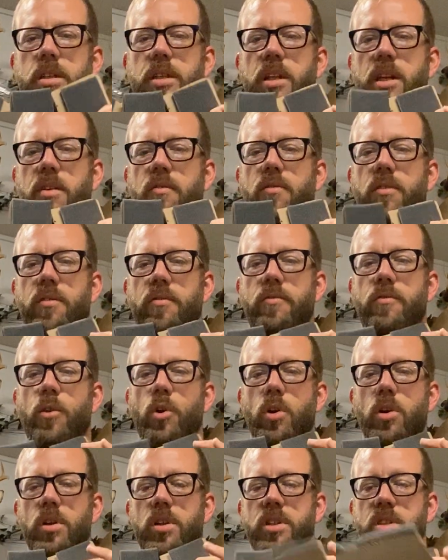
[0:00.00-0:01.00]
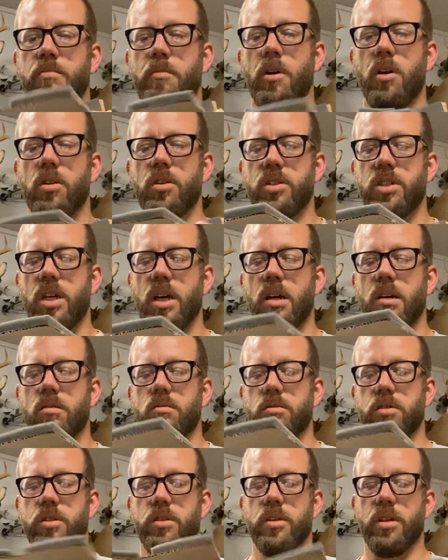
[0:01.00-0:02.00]
Even for a smaller child,
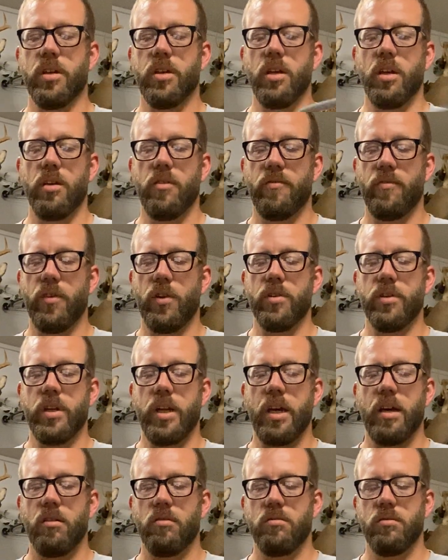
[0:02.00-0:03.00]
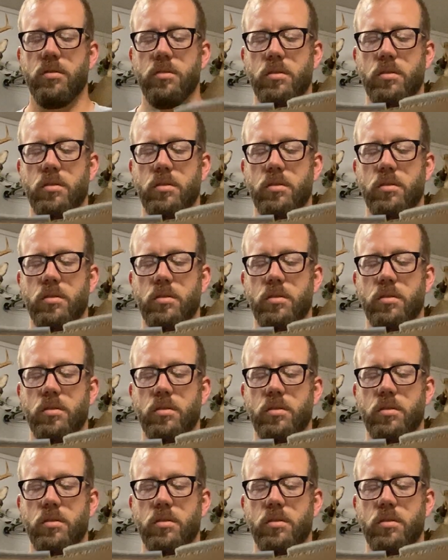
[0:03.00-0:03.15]
you can put it further down